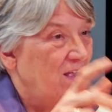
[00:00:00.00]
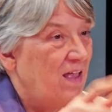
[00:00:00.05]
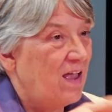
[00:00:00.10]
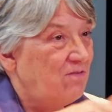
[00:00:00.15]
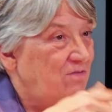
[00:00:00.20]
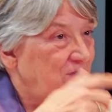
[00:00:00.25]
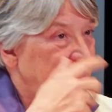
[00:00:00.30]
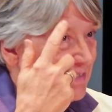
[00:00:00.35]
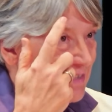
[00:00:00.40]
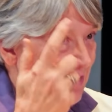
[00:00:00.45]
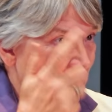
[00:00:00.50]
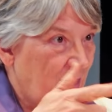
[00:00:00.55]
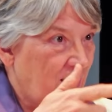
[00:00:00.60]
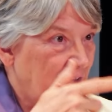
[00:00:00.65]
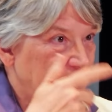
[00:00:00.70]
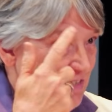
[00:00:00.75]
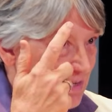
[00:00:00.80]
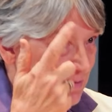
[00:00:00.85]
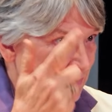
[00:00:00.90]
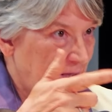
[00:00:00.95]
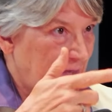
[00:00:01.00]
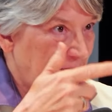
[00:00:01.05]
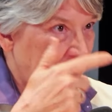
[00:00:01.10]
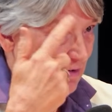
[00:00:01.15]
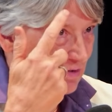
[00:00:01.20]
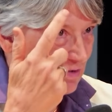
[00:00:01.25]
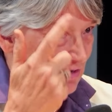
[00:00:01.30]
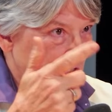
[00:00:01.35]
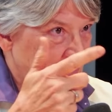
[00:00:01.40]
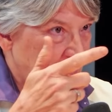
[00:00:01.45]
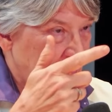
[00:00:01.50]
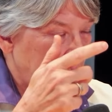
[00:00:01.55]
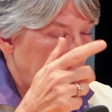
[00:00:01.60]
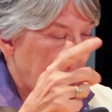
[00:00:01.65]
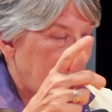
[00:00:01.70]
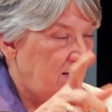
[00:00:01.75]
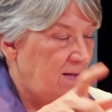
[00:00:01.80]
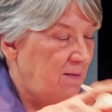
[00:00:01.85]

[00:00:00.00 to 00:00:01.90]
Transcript: Every cell has to make energy. Right.